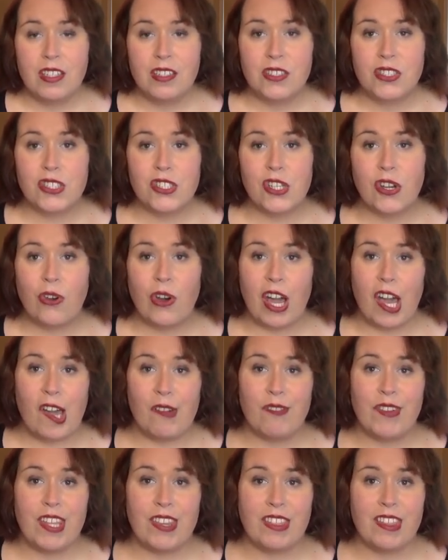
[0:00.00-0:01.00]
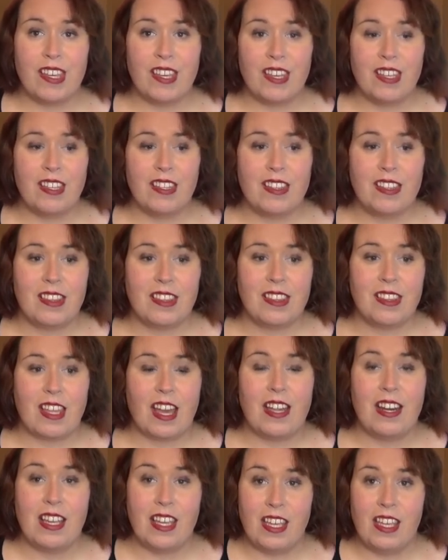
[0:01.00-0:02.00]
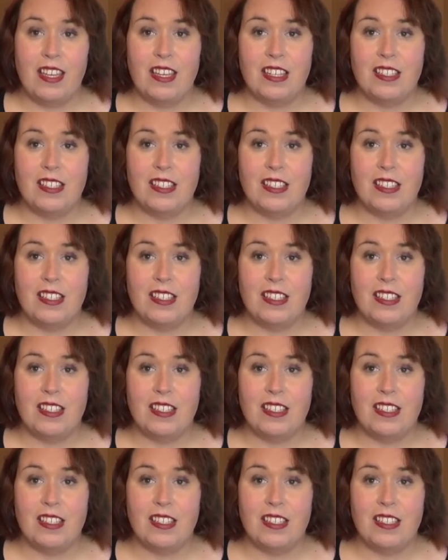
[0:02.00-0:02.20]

So everything that he